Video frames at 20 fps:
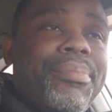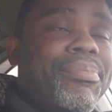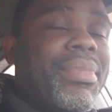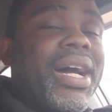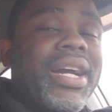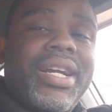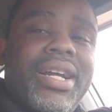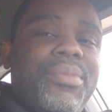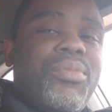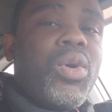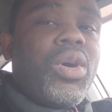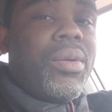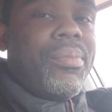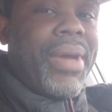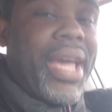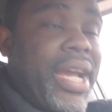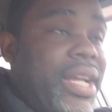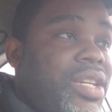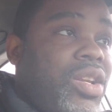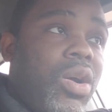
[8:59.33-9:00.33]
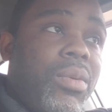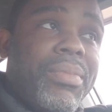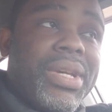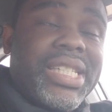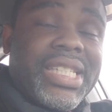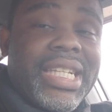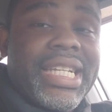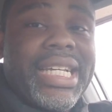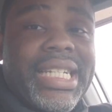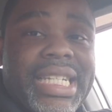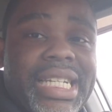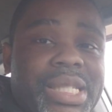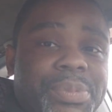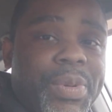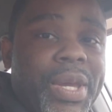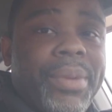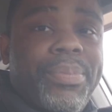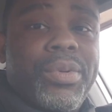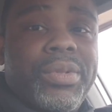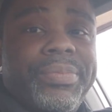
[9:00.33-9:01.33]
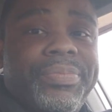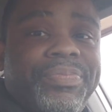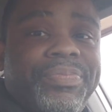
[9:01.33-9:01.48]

But come on, man, don't mislead these people.